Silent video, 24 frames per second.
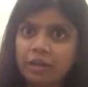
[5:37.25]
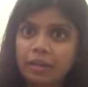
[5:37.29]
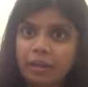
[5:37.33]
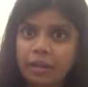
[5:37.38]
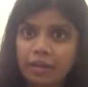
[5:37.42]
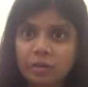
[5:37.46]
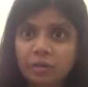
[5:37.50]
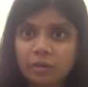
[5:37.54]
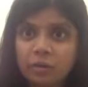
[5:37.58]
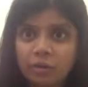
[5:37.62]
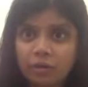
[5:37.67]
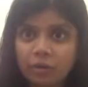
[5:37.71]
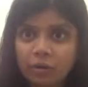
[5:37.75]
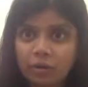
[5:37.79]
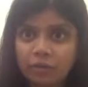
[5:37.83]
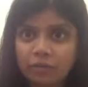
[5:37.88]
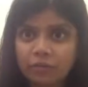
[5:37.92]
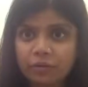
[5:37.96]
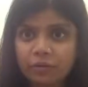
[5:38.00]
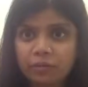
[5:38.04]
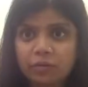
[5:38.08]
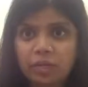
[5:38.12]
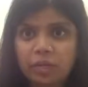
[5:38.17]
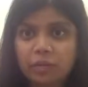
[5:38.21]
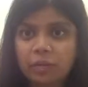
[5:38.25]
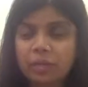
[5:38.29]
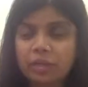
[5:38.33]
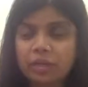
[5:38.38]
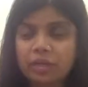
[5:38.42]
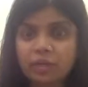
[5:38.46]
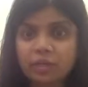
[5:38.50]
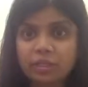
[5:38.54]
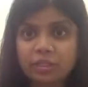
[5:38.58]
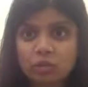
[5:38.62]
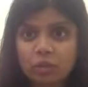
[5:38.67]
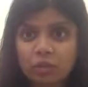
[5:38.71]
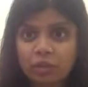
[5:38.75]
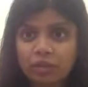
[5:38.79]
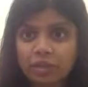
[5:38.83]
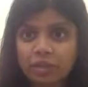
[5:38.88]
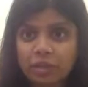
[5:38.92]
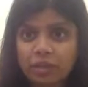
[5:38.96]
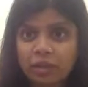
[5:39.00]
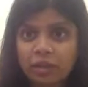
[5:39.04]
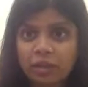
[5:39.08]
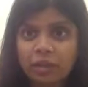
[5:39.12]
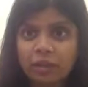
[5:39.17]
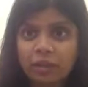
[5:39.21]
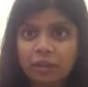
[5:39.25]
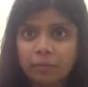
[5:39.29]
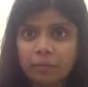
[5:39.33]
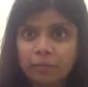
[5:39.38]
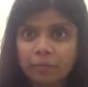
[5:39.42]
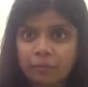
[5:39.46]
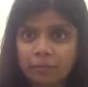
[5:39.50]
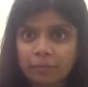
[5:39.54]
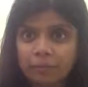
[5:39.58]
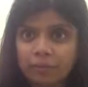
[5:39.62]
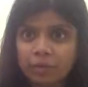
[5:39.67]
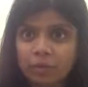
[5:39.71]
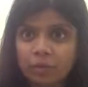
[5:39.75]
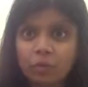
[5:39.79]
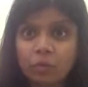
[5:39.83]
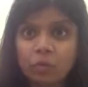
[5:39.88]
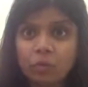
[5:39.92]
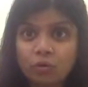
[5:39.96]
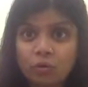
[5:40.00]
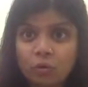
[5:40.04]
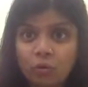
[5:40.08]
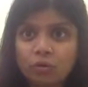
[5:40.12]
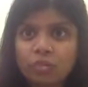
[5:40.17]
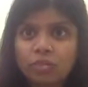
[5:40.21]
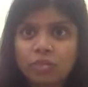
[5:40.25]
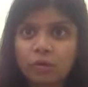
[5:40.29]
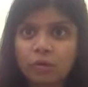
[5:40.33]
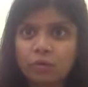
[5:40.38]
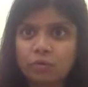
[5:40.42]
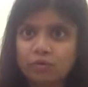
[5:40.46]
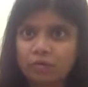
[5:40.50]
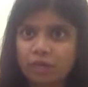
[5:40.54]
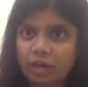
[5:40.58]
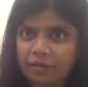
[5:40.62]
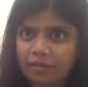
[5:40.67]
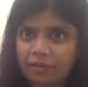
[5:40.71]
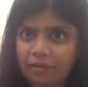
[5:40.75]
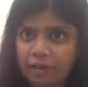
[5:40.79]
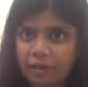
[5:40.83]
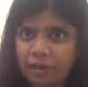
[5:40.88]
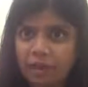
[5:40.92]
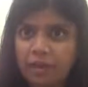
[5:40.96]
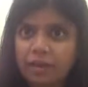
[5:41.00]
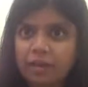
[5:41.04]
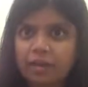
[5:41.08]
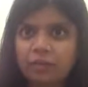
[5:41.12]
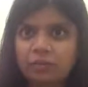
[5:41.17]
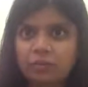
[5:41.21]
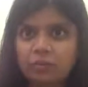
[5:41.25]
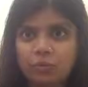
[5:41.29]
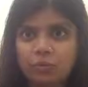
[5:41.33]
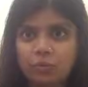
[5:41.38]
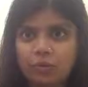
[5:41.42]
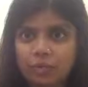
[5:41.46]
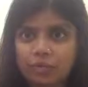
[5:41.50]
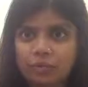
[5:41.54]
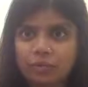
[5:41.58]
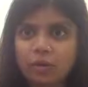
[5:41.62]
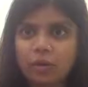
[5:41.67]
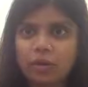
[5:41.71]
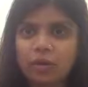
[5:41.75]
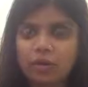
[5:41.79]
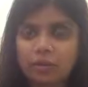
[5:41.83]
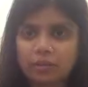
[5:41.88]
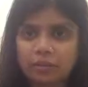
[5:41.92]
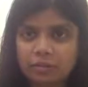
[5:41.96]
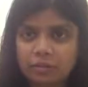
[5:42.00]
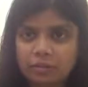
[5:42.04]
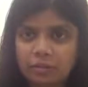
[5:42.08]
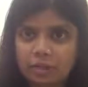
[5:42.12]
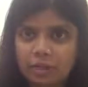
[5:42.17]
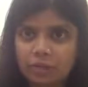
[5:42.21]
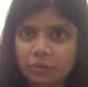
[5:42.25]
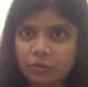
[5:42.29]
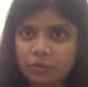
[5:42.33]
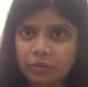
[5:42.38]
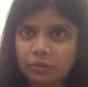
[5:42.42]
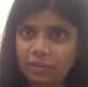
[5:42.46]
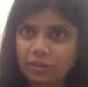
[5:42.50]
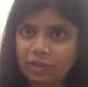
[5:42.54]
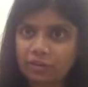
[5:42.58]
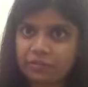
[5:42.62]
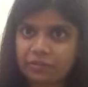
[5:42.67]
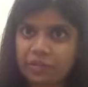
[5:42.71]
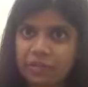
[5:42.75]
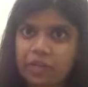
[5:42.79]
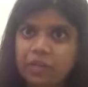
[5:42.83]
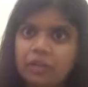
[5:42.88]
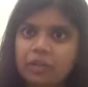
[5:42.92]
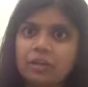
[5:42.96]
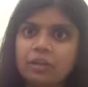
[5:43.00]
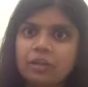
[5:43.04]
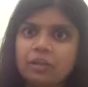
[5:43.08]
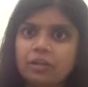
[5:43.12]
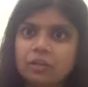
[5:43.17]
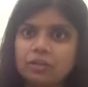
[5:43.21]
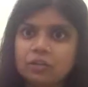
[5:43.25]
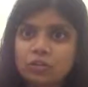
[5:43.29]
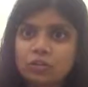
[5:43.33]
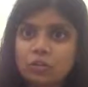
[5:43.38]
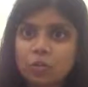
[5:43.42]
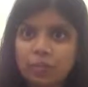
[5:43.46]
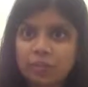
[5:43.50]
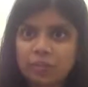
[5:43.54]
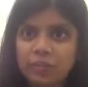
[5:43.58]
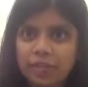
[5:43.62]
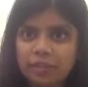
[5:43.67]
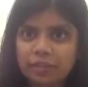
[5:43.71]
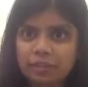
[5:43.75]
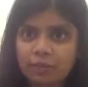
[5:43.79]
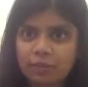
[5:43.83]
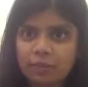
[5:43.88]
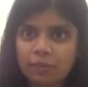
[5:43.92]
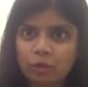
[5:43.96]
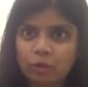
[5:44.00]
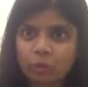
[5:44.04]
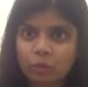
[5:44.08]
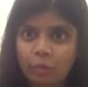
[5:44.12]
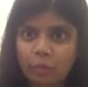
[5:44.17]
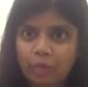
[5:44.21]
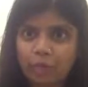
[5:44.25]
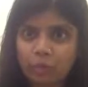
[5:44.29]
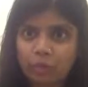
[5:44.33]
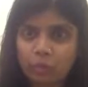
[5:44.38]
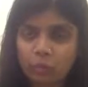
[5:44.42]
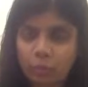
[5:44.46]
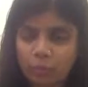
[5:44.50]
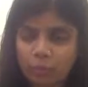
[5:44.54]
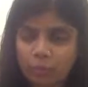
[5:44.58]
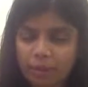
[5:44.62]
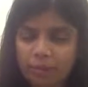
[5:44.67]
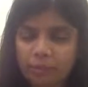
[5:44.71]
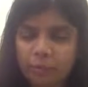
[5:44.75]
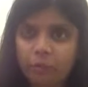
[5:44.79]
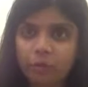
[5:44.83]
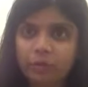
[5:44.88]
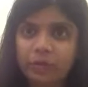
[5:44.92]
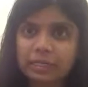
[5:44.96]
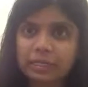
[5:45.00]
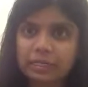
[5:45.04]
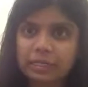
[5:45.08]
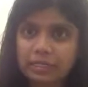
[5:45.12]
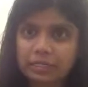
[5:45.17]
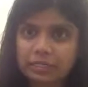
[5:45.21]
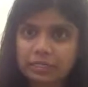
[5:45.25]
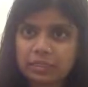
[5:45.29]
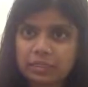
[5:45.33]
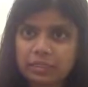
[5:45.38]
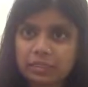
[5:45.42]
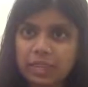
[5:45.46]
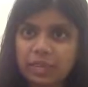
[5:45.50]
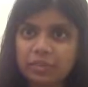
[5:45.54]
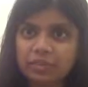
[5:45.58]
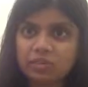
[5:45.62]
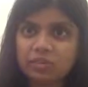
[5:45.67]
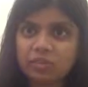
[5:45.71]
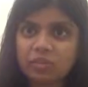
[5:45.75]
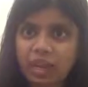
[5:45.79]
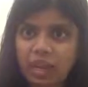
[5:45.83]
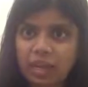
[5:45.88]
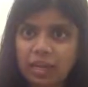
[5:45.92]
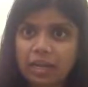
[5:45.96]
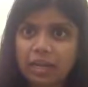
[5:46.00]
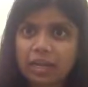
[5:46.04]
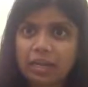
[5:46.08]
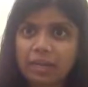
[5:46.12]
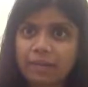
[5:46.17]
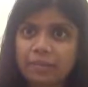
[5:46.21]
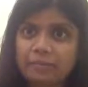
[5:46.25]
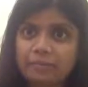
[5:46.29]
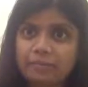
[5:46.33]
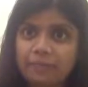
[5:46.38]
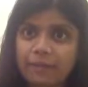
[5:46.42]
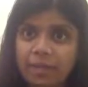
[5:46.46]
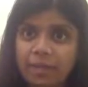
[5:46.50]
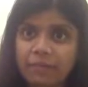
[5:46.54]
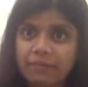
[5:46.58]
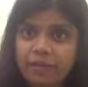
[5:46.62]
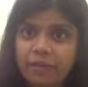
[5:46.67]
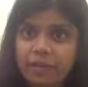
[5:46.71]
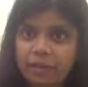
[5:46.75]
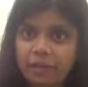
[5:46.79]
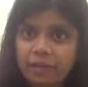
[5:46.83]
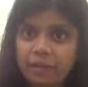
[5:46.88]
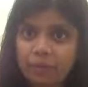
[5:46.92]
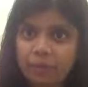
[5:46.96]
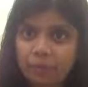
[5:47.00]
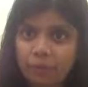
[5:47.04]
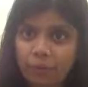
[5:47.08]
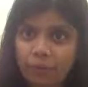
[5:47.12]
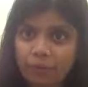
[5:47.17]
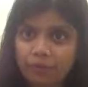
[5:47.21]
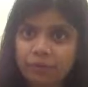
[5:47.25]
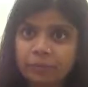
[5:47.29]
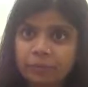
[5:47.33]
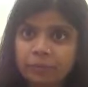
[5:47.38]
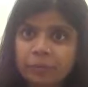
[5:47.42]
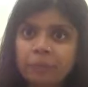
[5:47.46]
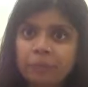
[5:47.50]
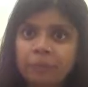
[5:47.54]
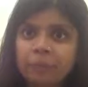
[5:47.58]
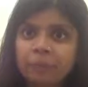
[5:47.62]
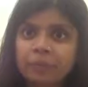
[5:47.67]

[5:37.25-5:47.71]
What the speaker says: and you want to learn from somebody who has already, who knows how to drive a car and who has taught others how to drive a car. So that's what my point is, that training is very, very important.